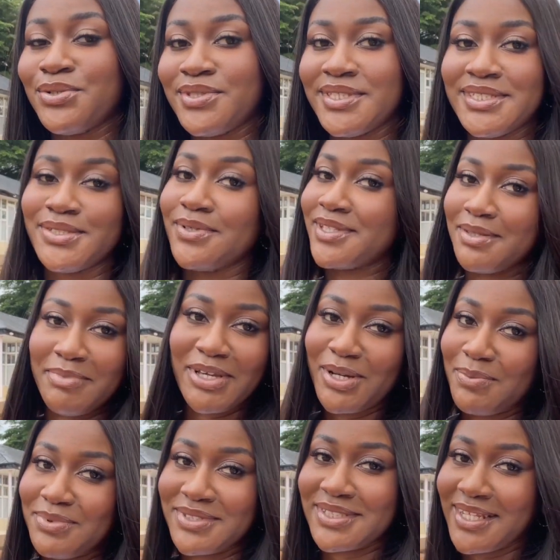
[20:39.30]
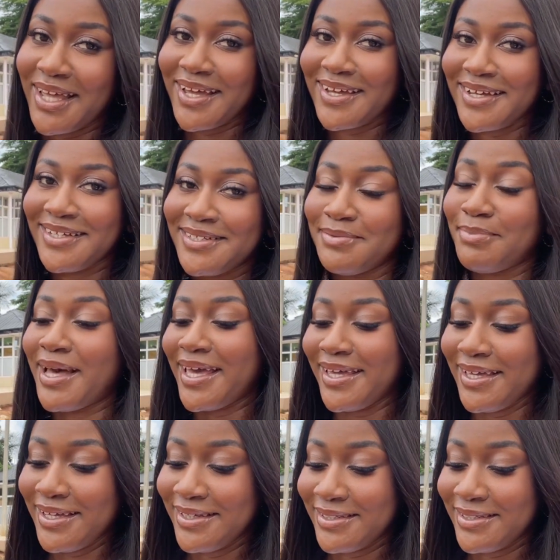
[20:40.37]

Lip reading: this is what the makeup looks like. Bye.